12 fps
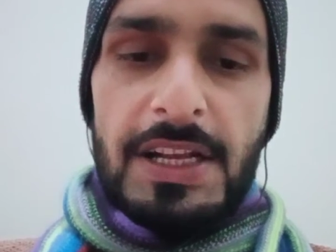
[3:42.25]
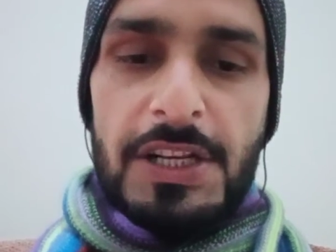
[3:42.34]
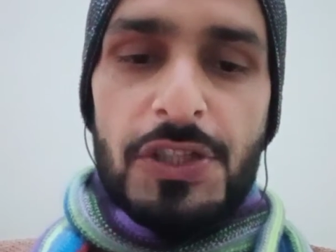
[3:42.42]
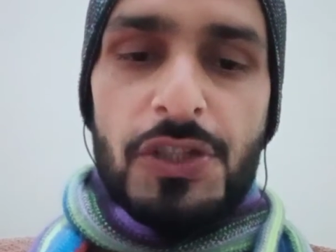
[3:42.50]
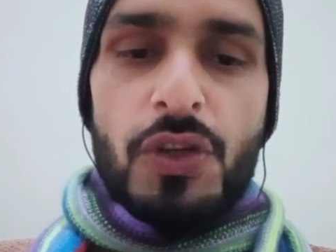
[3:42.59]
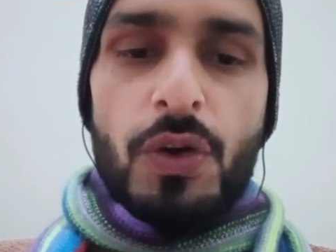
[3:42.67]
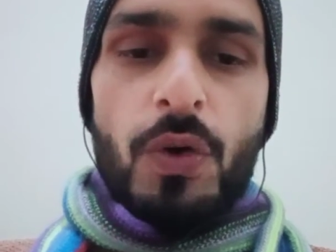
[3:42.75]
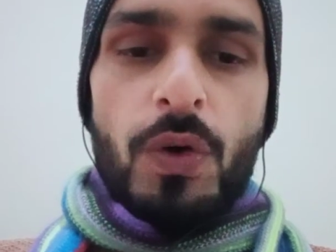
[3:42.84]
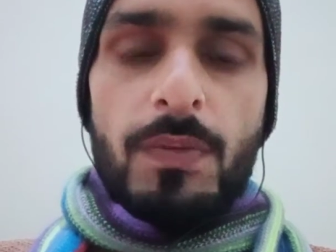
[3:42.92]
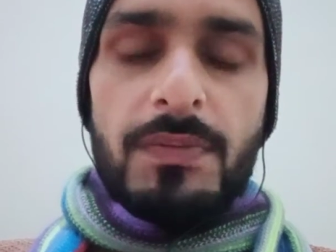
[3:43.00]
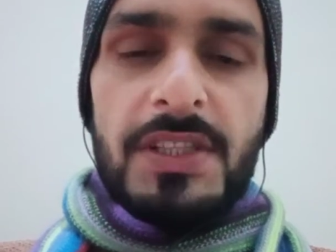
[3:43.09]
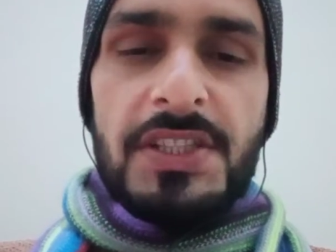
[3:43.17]
So
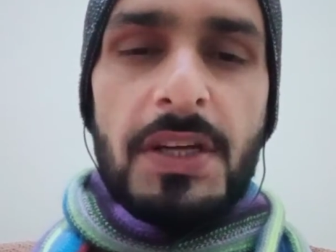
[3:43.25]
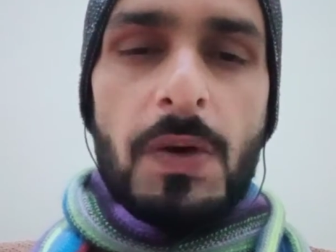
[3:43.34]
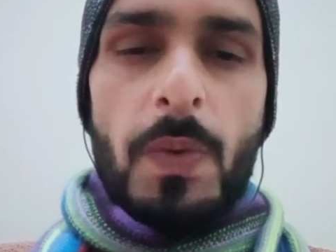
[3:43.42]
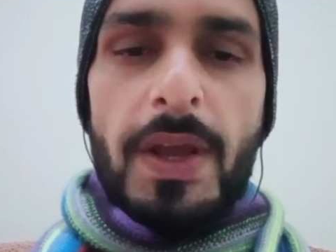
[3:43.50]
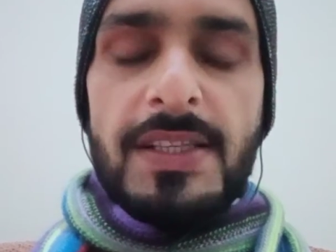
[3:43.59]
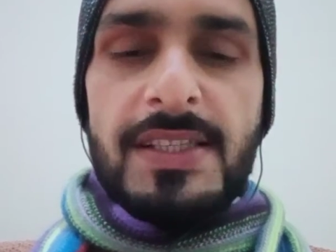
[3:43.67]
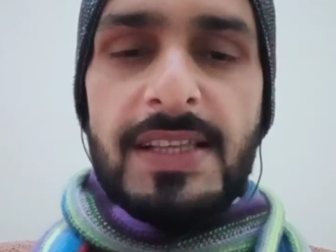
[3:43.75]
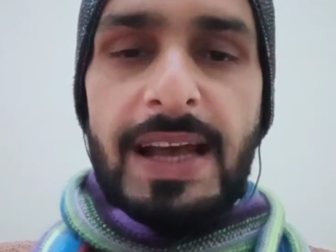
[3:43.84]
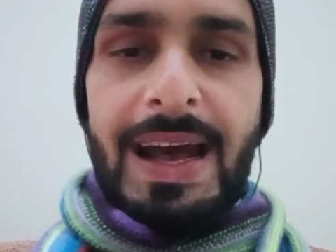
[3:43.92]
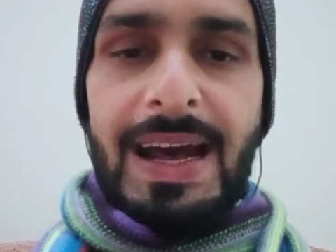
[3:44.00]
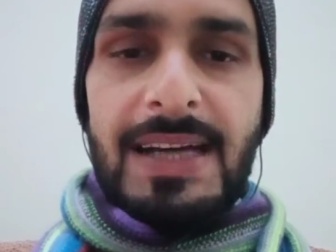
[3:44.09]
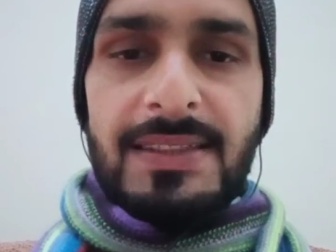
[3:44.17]
the surveys
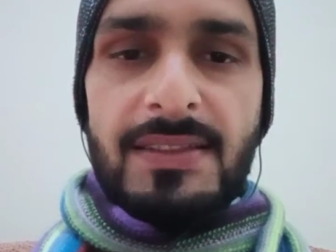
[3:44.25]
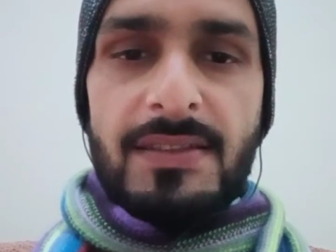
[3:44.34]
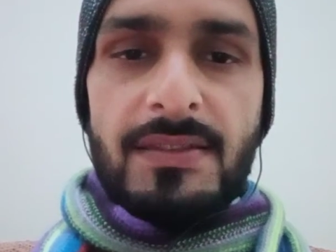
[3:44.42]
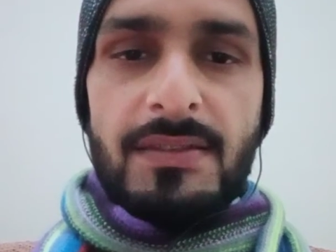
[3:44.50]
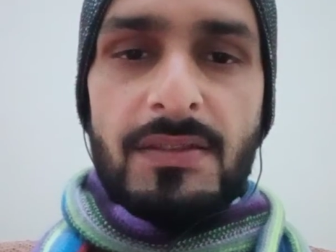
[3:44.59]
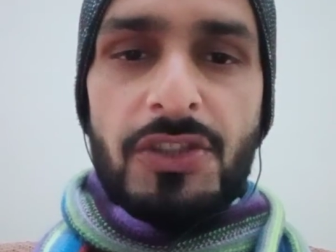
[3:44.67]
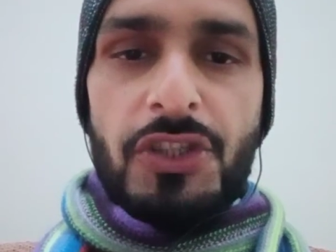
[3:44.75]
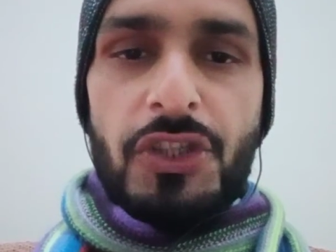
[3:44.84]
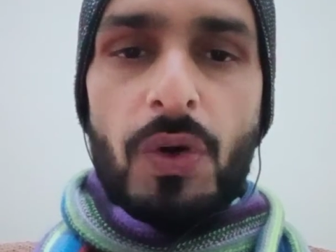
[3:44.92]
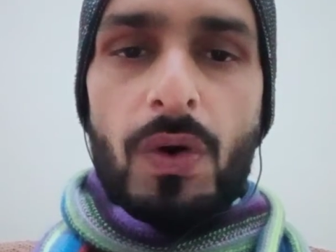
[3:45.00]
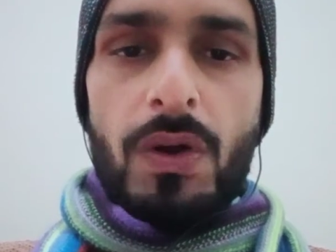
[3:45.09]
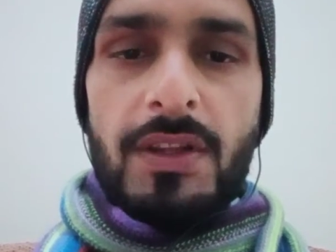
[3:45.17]
has
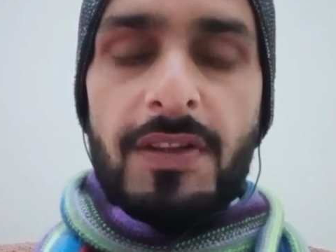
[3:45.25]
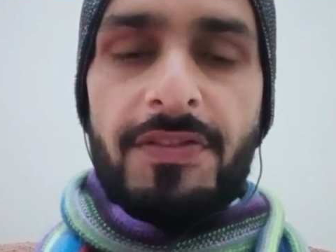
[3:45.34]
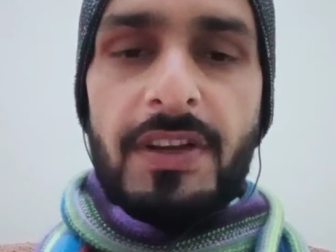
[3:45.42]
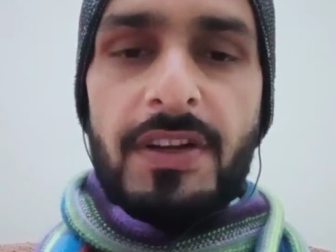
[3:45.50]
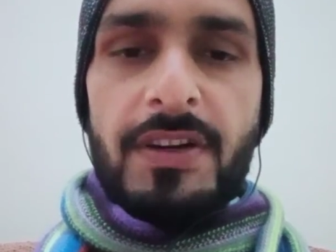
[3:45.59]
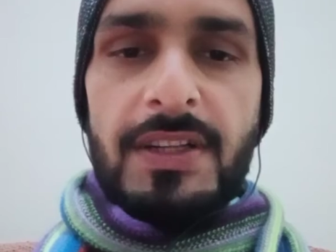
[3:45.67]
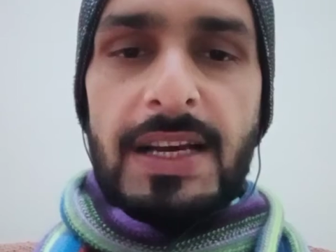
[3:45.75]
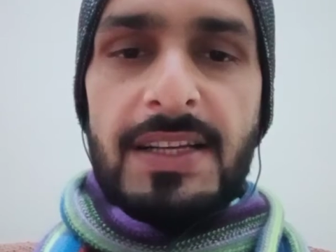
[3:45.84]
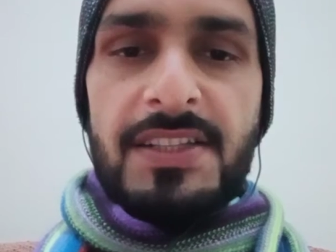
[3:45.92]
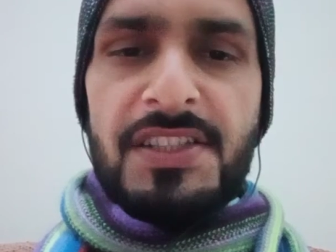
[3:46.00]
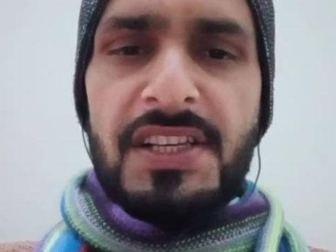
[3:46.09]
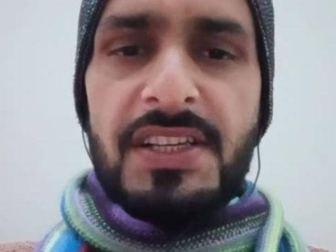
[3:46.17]
shown the figure that
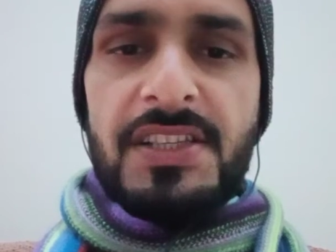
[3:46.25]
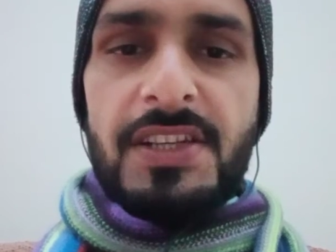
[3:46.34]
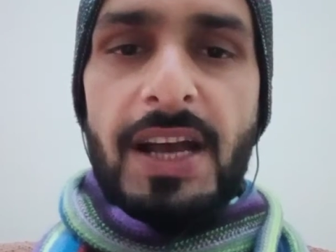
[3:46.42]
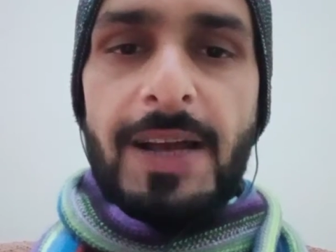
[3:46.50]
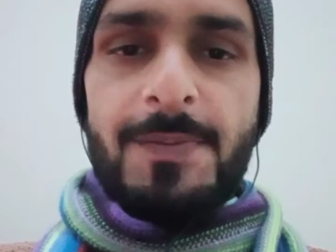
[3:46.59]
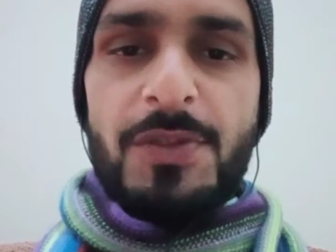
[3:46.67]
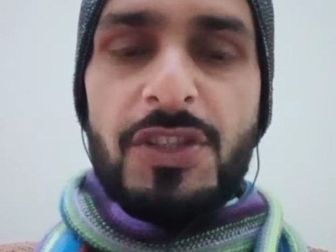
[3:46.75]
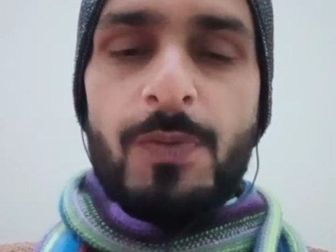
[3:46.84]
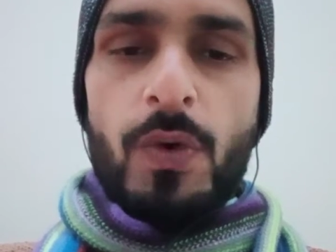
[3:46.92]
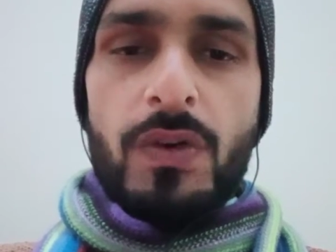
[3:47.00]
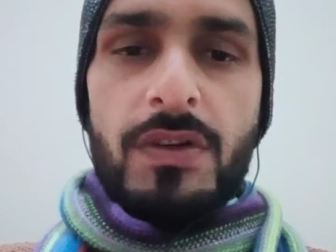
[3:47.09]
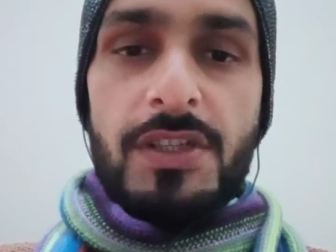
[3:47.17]
6 times
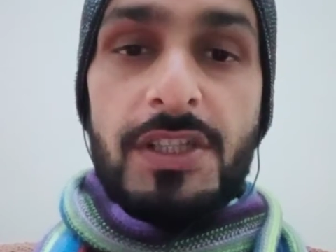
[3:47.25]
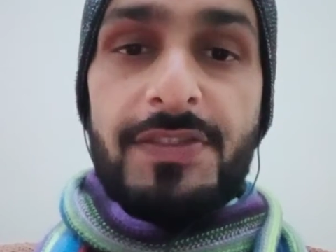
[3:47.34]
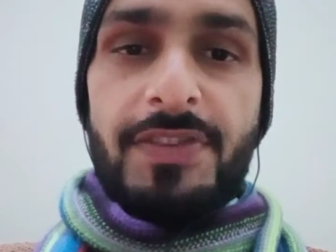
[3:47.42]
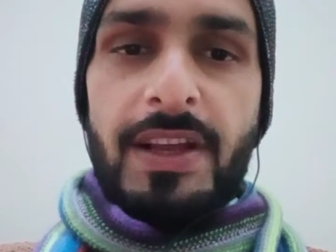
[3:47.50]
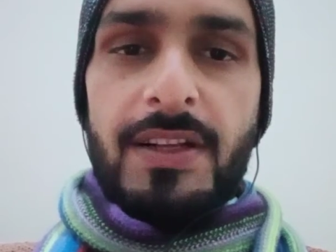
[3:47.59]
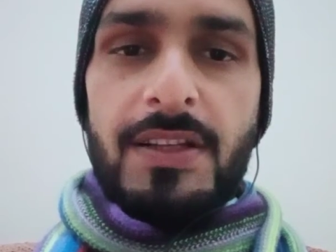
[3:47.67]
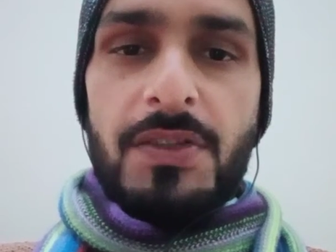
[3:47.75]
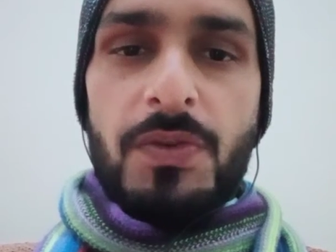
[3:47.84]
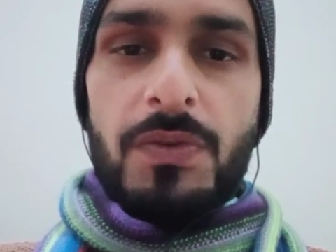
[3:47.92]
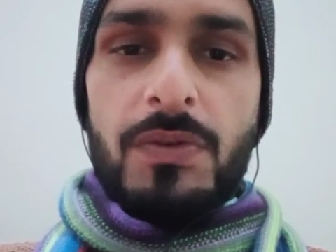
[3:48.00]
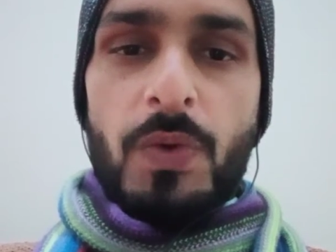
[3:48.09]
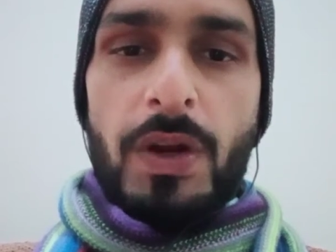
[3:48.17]
smokers fail to
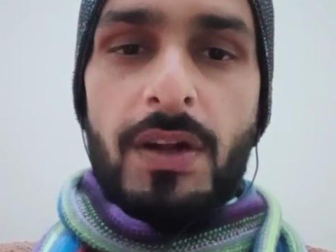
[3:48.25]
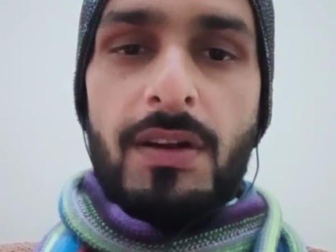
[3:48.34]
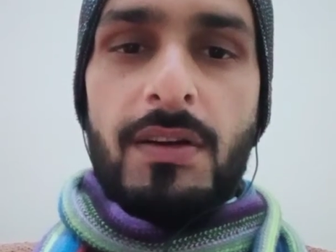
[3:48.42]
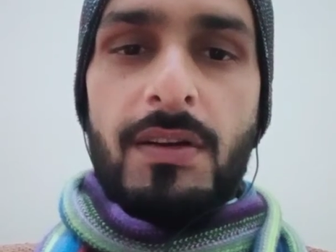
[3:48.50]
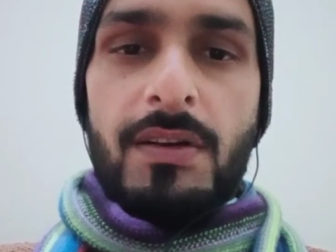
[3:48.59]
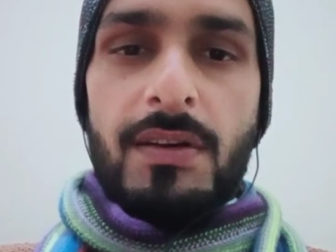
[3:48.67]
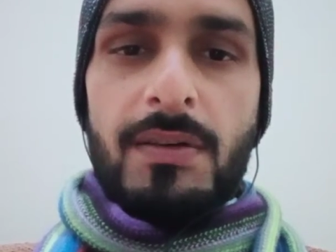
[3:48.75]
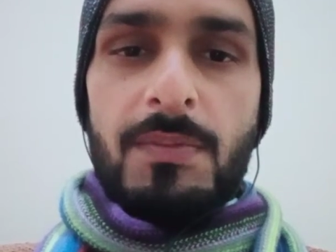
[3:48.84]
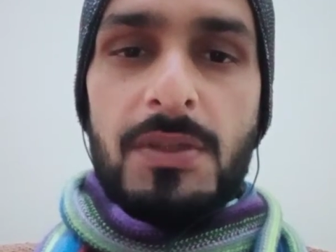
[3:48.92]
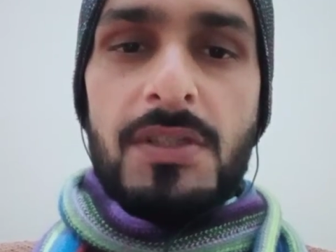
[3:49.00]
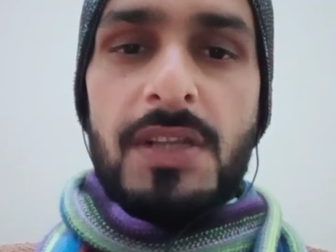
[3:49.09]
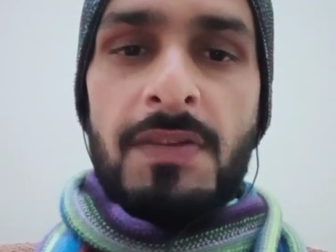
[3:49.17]
quit,
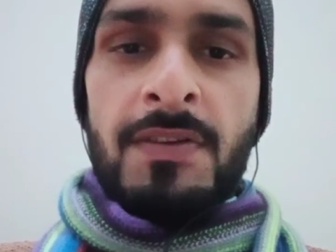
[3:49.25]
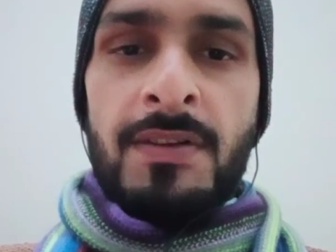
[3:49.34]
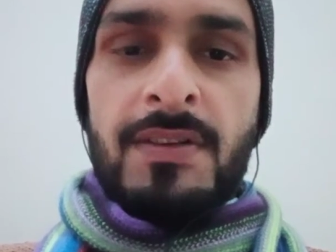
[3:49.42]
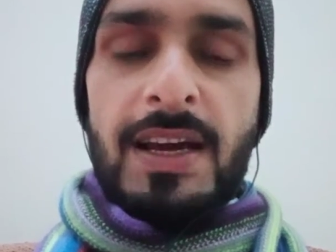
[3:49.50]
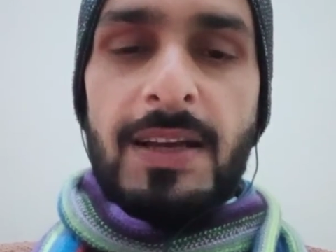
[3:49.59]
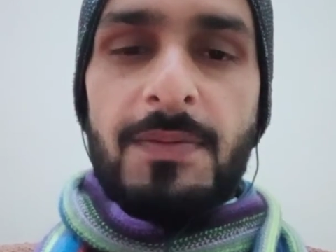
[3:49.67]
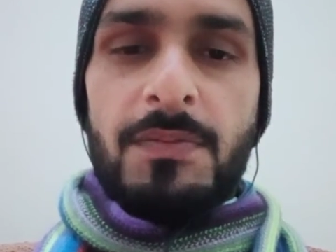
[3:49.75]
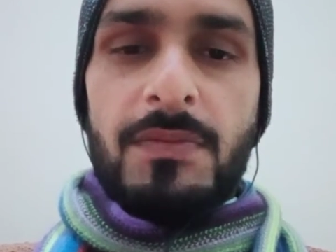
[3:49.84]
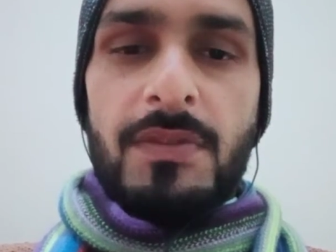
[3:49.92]
but 7 times